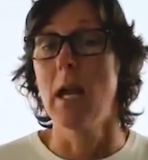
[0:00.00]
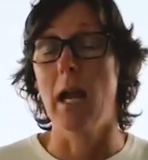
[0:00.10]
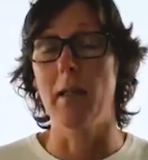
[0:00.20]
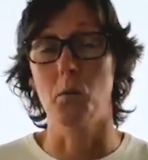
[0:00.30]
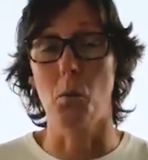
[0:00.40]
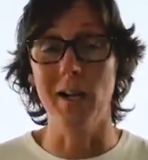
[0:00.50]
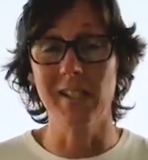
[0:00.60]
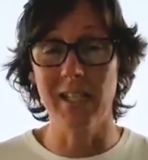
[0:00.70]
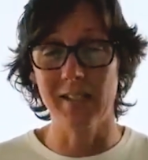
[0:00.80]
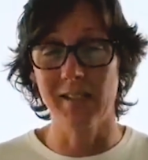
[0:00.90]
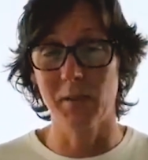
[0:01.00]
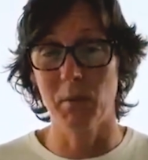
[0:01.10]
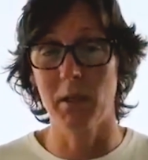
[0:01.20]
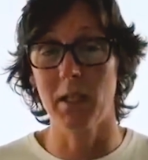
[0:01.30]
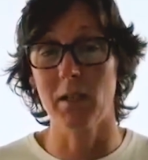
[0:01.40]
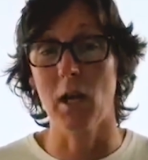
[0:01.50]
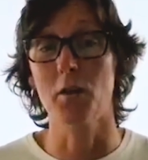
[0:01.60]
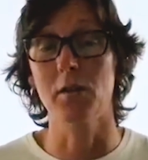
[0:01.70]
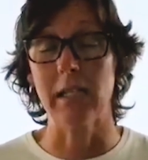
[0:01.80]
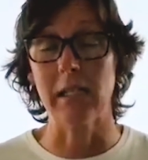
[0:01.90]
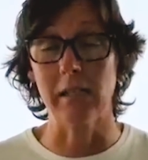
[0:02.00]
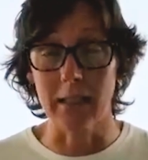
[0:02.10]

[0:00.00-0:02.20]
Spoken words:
And then once he gets his $1 million, he's